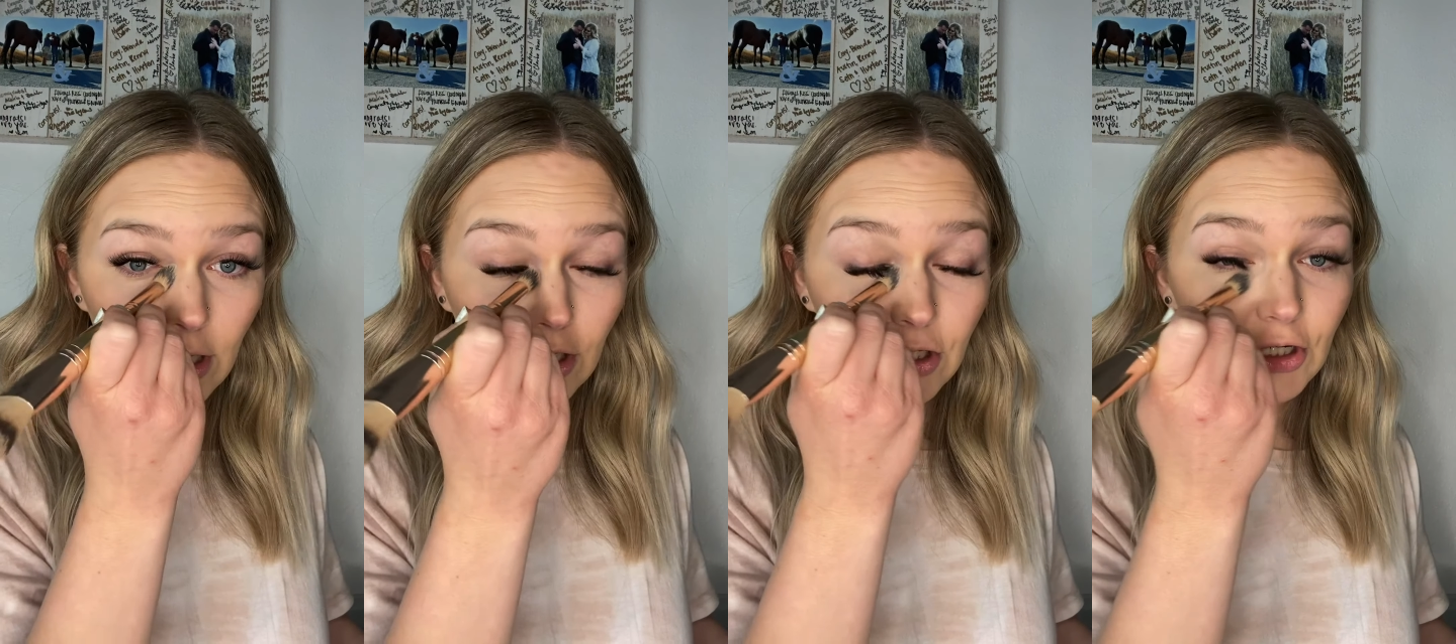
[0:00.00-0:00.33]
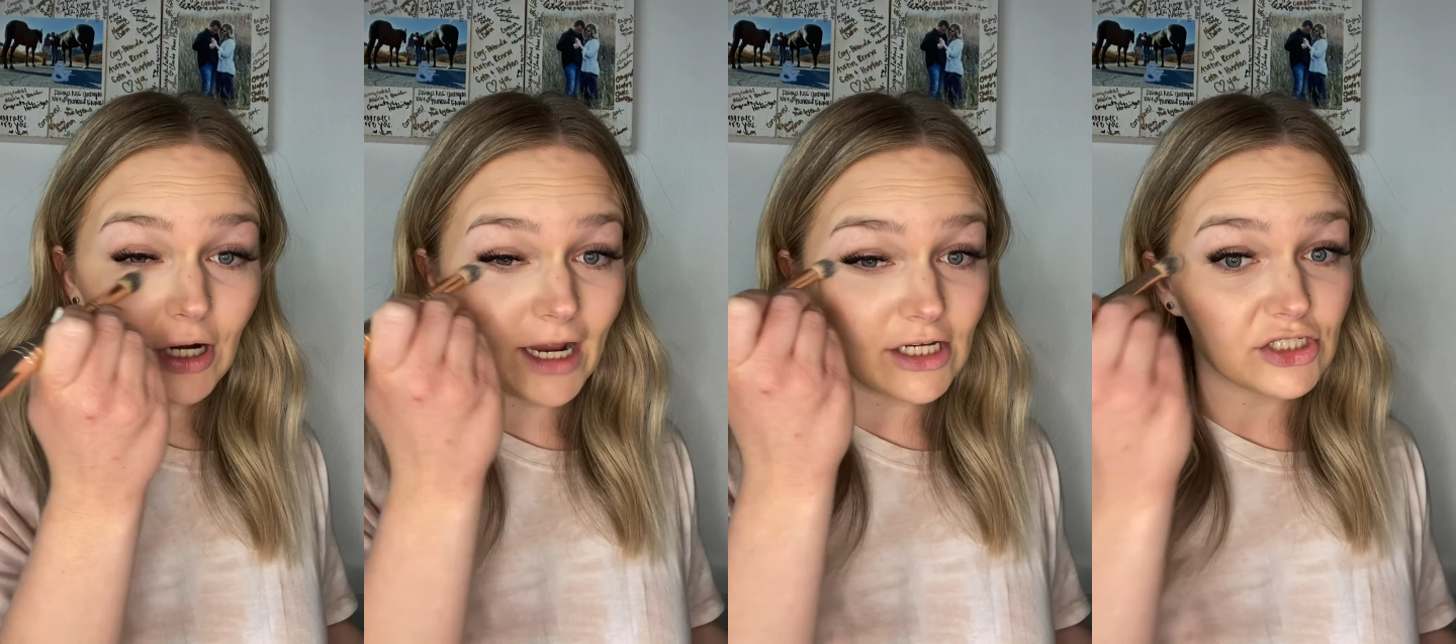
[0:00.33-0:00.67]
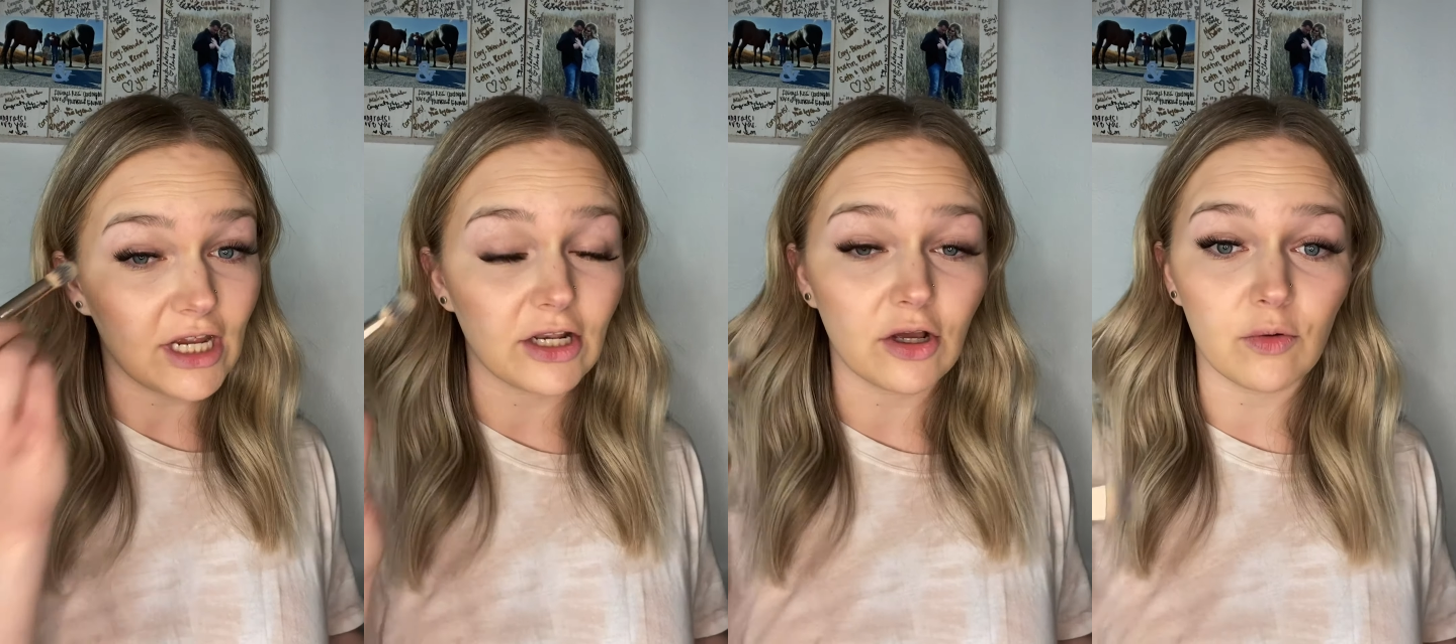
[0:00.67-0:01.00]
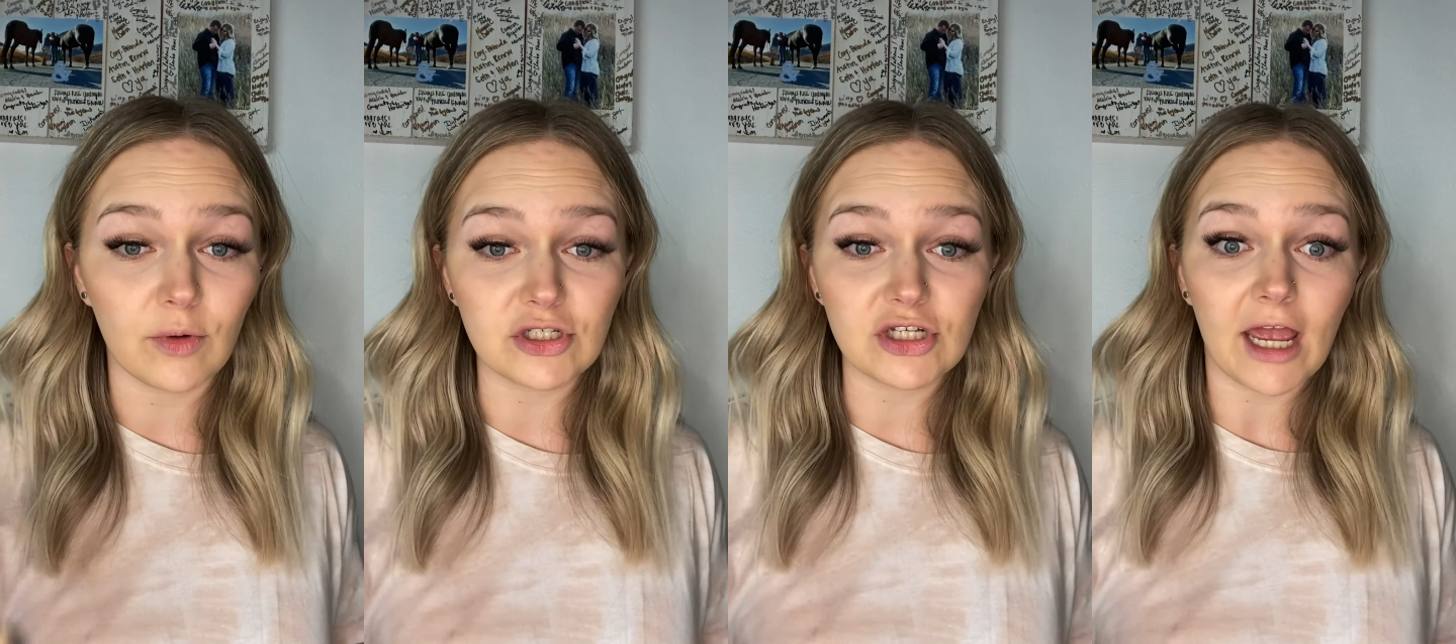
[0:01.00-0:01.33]
your eyeshadow,
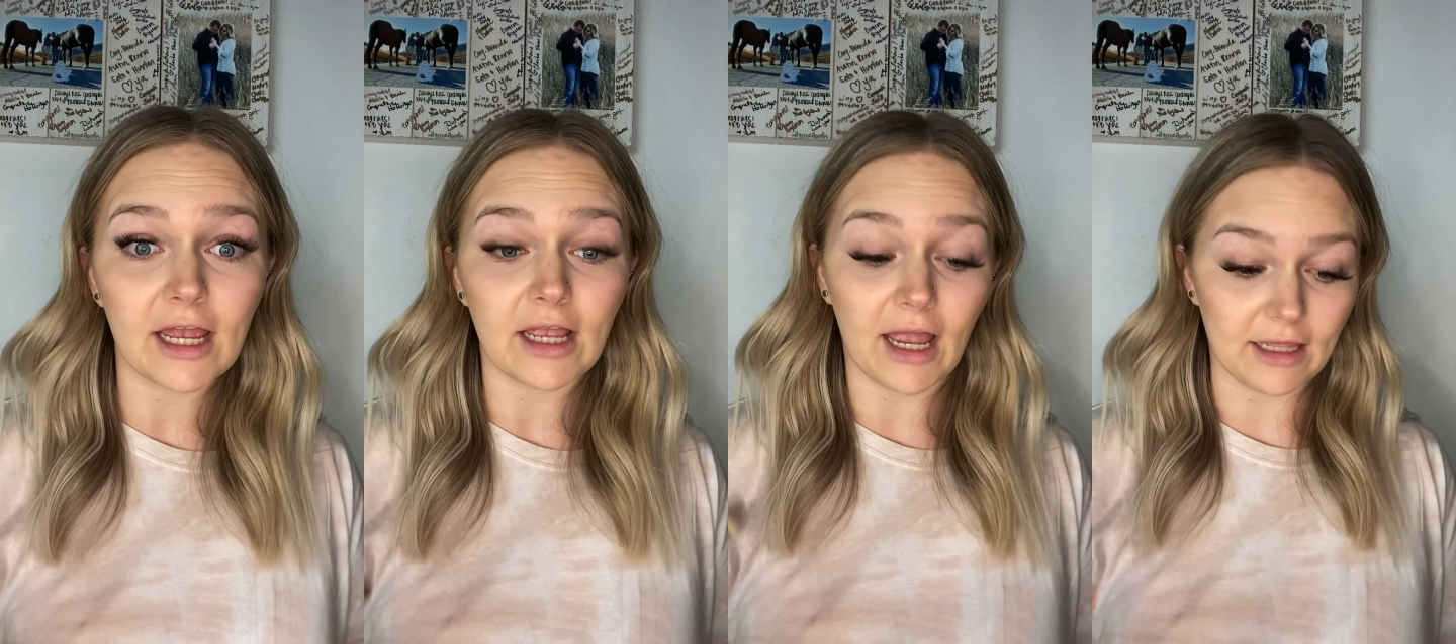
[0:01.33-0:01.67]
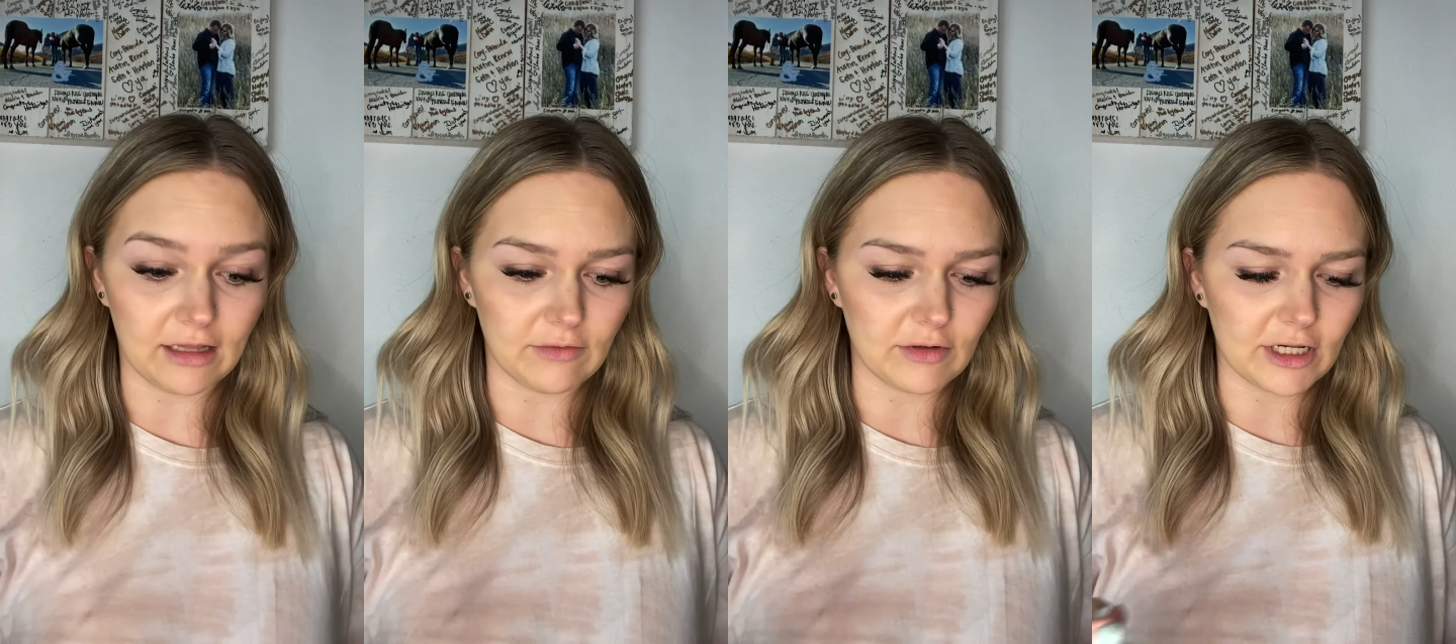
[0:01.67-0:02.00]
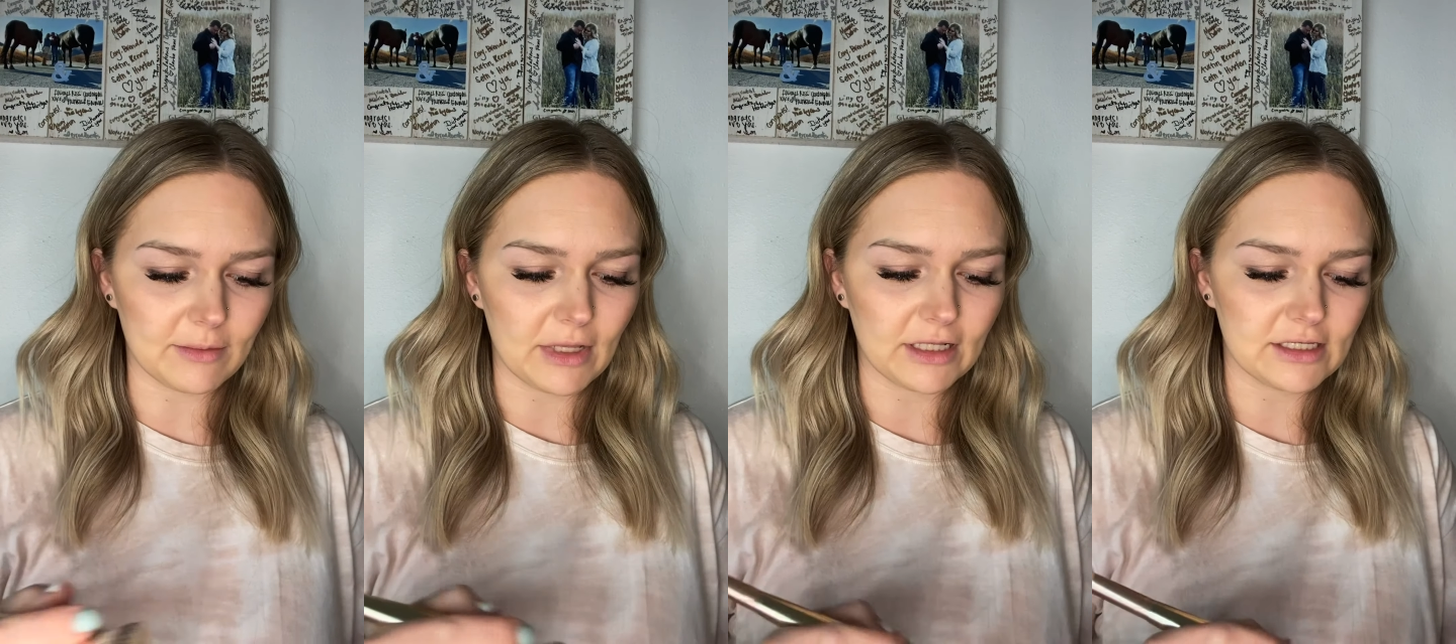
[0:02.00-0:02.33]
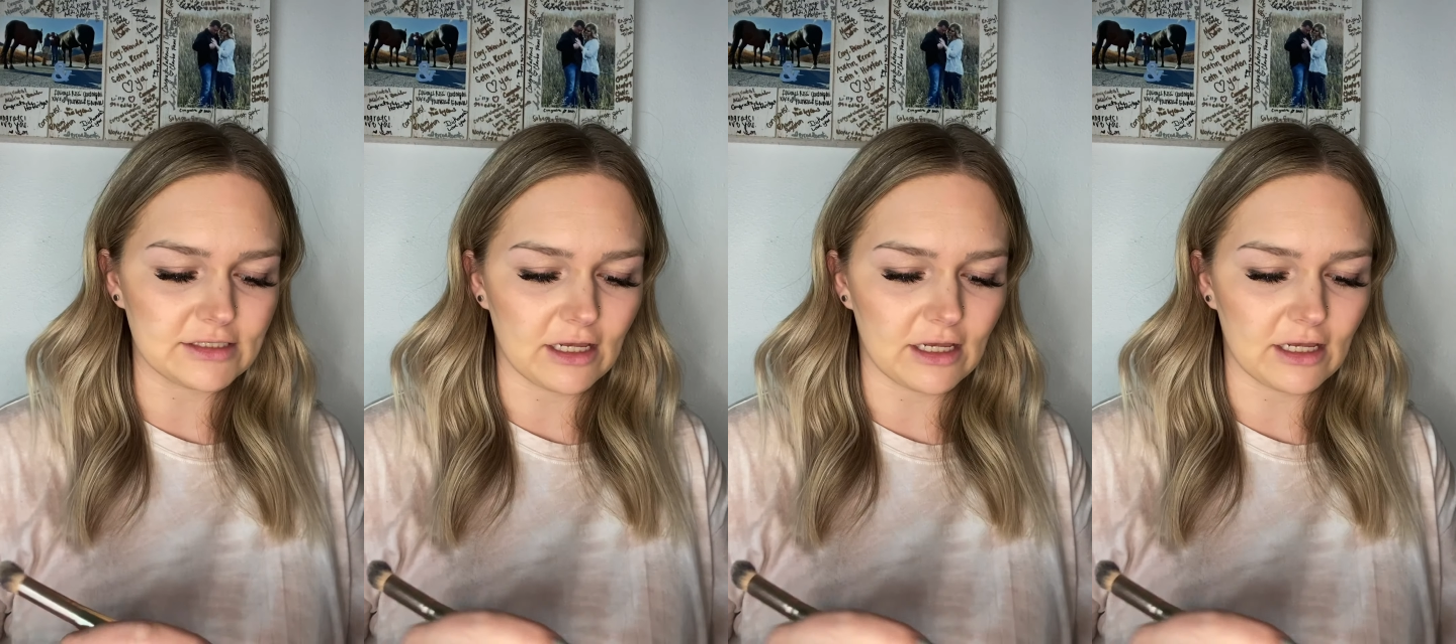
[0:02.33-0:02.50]
which I highly recommend because it